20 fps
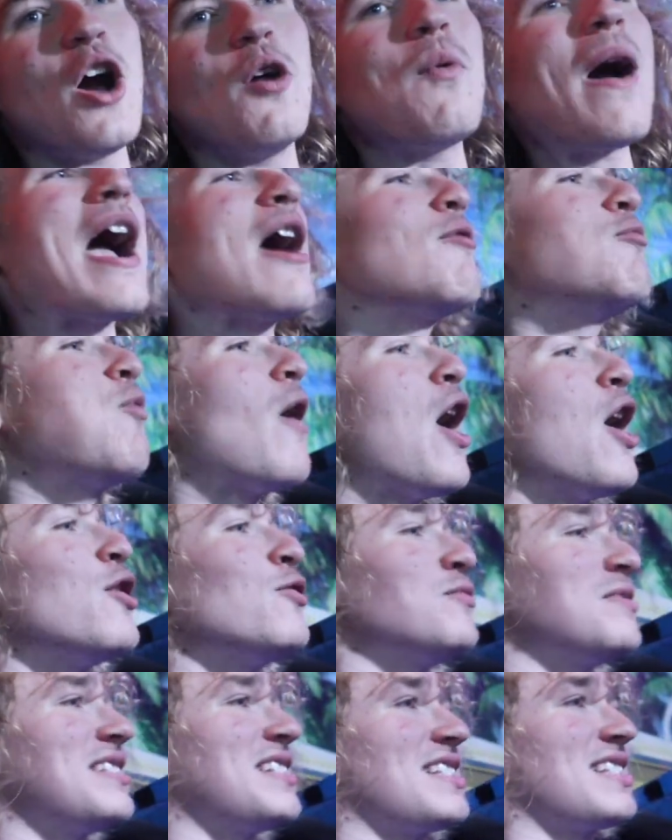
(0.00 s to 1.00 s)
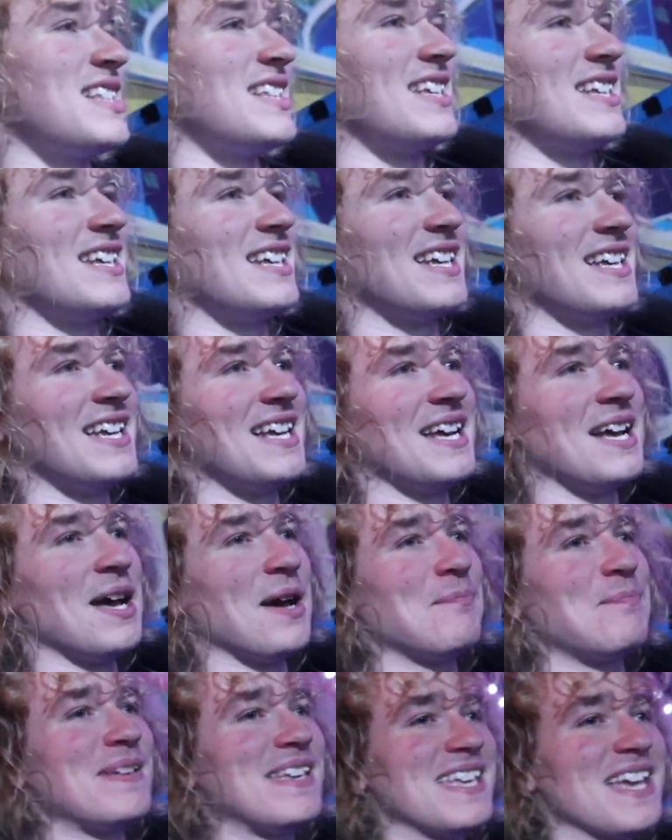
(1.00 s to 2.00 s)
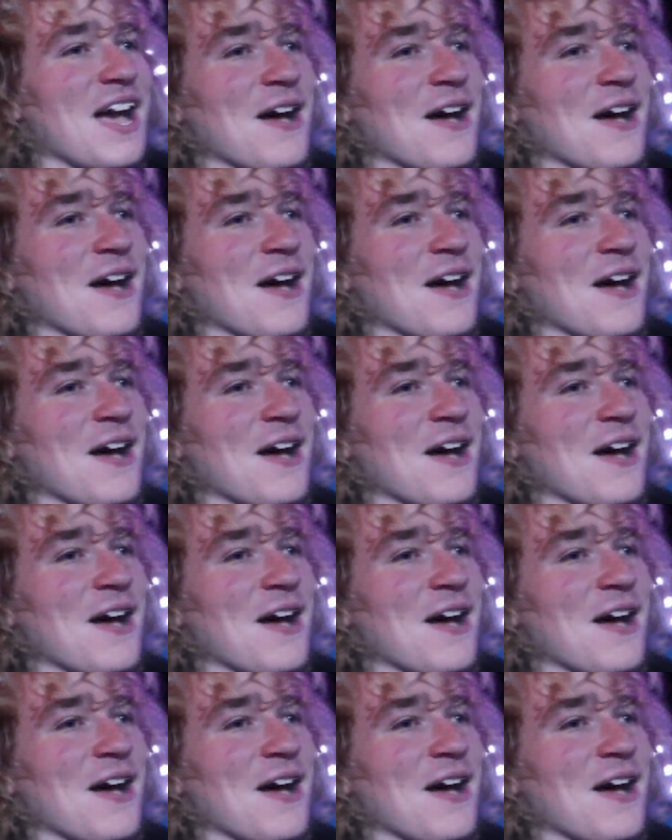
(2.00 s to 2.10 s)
no, I won't be